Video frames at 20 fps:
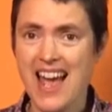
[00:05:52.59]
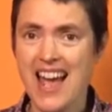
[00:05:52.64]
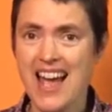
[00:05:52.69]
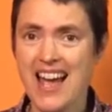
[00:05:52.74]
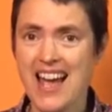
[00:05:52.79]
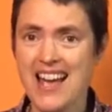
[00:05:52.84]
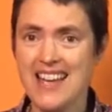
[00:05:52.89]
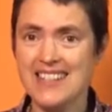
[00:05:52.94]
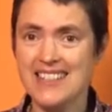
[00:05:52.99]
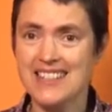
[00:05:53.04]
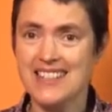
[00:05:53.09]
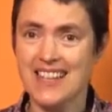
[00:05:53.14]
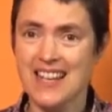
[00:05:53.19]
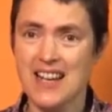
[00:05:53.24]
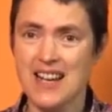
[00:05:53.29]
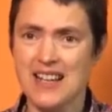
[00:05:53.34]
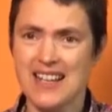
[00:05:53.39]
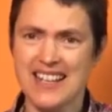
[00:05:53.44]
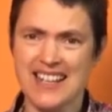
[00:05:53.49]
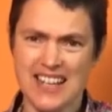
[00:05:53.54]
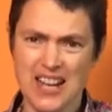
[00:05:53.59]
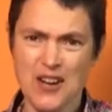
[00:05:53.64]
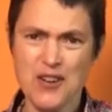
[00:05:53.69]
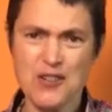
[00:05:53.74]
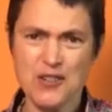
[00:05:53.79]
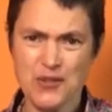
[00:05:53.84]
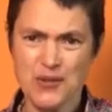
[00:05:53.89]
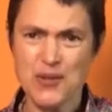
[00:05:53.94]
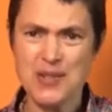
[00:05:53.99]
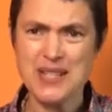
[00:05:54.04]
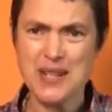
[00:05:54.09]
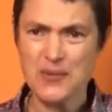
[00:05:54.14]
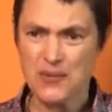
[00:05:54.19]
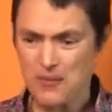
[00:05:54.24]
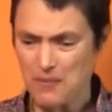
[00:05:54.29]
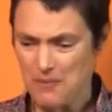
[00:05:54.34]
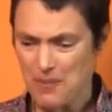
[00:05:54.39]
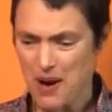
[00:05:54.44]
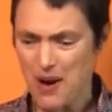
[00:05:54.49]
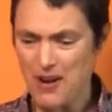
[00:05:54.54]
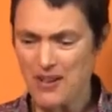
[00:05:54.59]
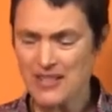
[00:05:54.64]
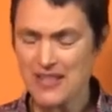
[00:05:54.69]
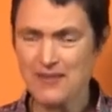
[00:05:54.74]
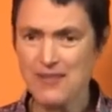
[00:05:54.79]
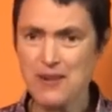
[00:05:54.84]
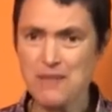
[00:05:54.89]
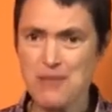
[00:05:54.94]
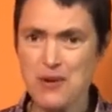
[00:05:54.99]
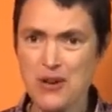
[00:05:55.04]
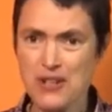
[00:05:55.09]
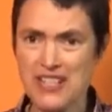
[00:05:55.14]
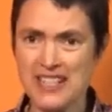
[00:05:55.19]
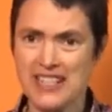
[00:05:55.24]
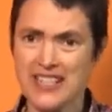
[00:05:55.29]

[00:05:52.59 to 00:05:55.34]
And it goes through different parts of your body,